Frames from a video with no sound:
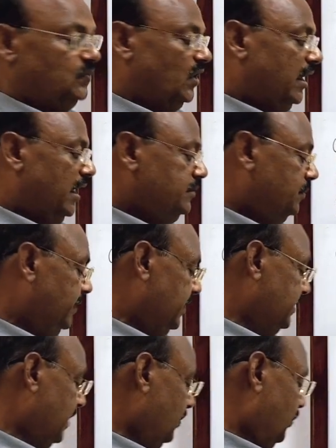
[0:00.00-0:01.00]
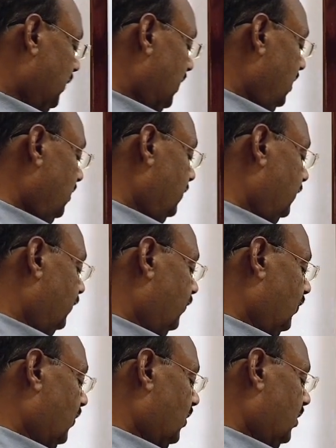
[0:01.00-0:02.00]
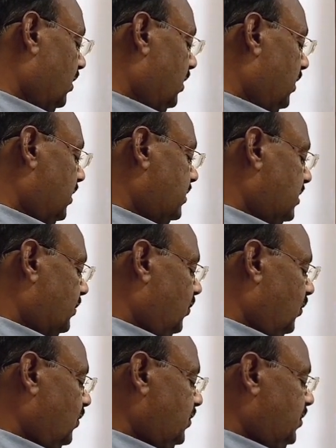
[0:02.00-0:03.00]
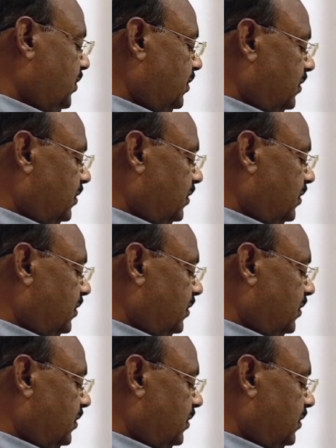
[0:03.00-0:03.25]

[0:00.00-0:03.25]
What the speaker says: As for example, suppose